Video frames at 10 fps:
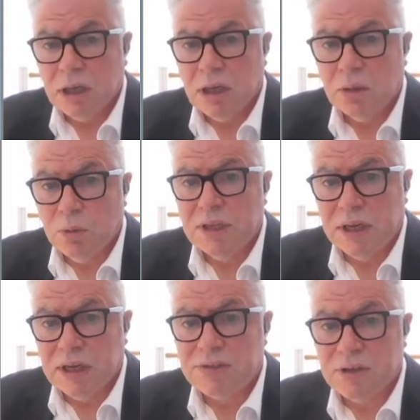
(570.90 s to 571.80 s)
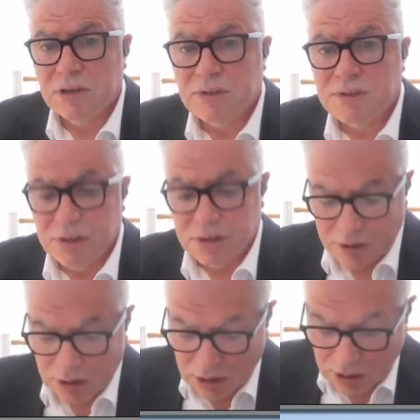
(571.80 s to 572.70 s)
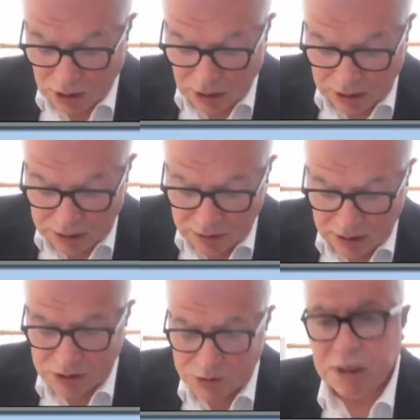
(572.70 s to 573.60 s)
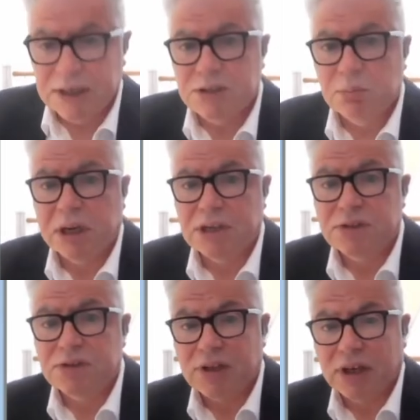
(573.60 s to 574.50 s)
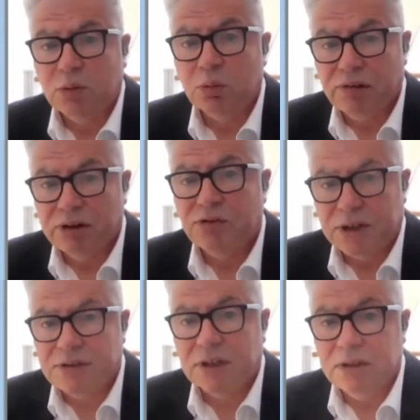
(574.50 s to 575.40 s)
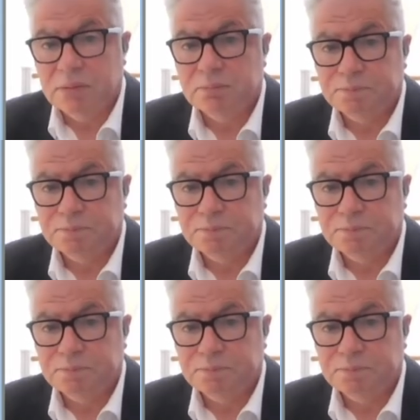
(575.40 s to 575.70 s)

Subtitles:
within our services, and explain to patients how we're addressing them